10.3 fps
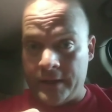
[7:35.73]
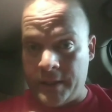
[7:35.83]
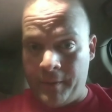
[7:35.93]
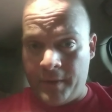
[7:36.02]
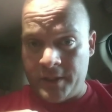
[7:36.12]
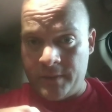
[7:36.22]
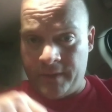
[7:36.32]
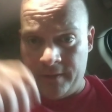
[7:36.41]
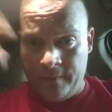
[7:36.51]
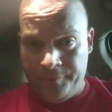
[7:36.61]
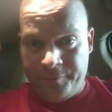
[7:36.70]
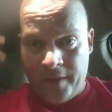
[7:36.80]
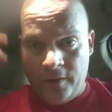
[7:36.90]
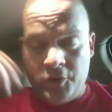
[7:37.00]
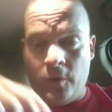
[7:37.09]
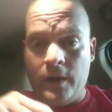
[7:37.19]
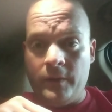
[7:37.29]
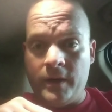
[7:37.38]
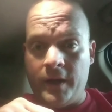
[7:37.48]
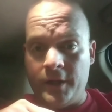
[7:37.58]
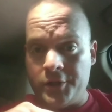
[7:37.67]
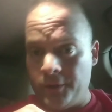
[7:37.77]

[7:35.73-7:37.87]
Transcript: last couple months I've been toying with cutting it